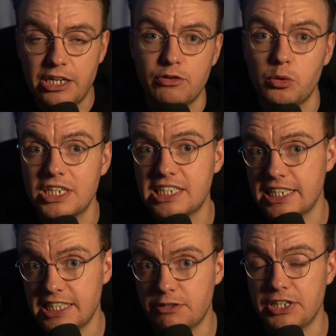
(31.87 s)
of you listening
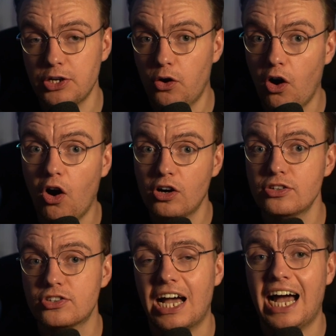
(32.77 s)
to this video
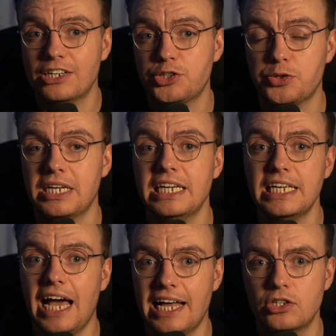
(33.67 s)
aren't actually
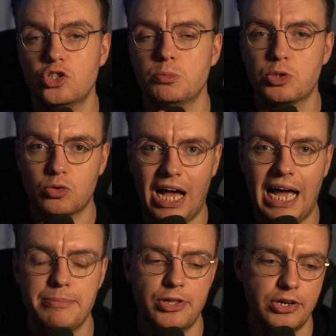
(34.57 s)
yet
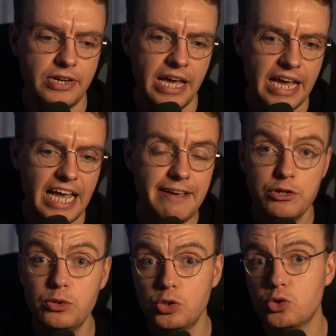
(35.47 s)
subscribed. And if
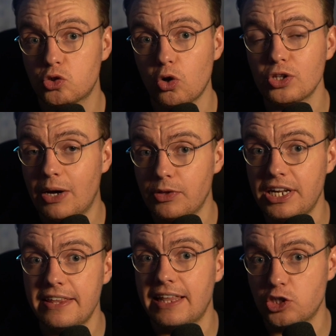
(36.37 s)
you do scroll down and
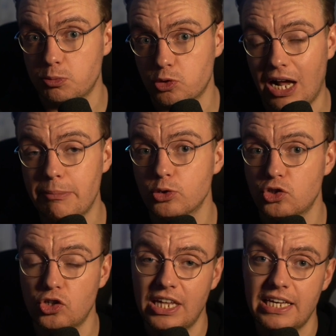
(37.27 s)
hit that subscribe
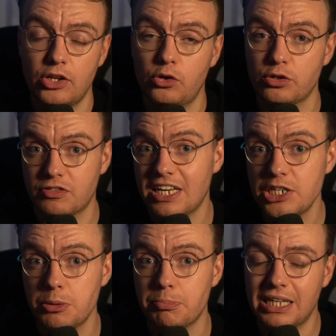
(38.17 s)
button and hit the
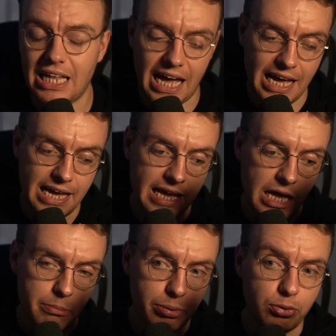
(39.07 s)
notification bell, I
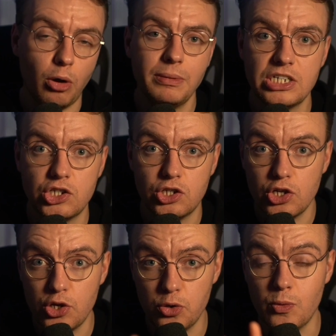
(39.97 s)
promise to
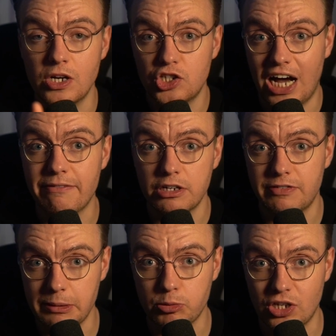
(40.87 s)
you Java
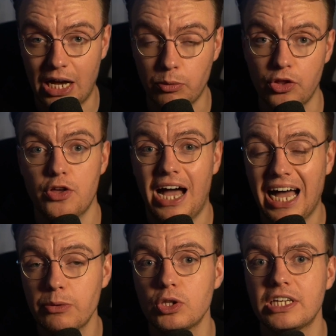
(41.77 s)
developers out there that
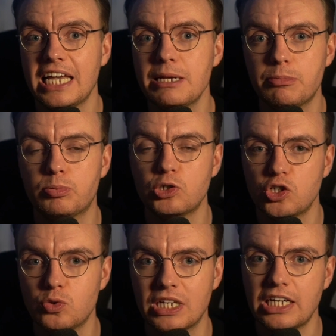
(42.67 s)
I will keep
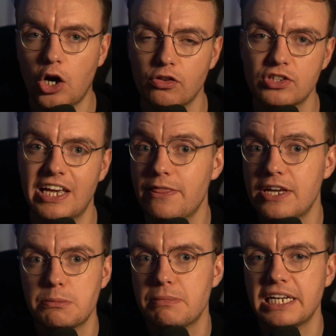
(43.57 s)
producing content that
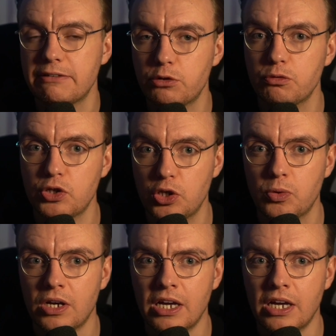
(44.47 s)
is meaningful for you.